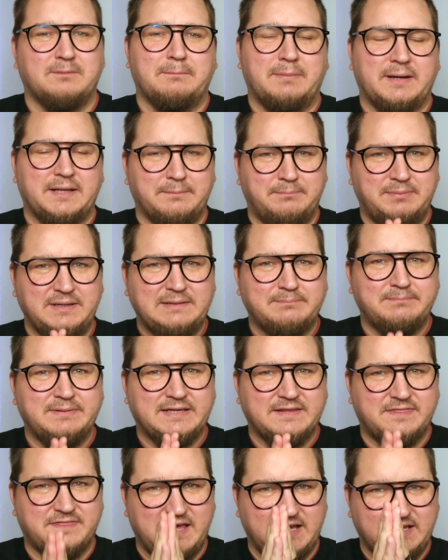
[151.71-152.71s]
but a
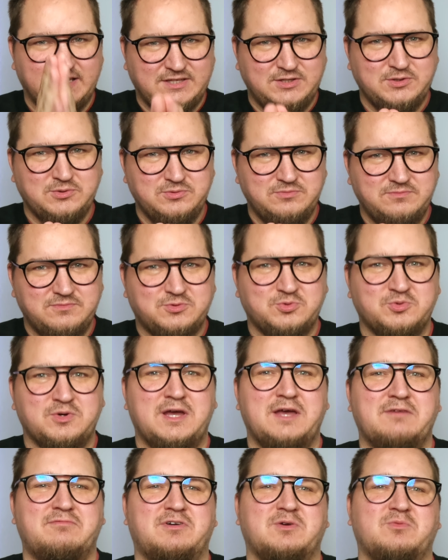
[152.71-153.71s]
big thank you to
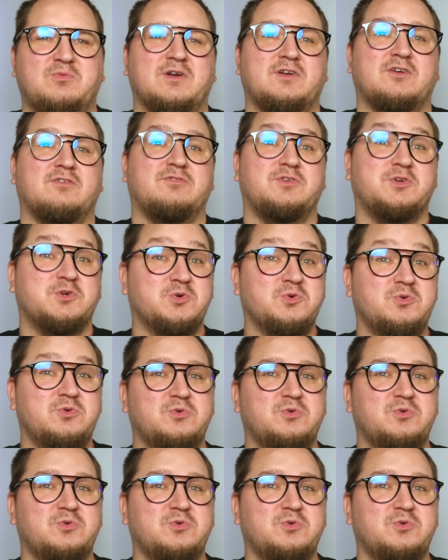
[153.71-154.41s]
every one of you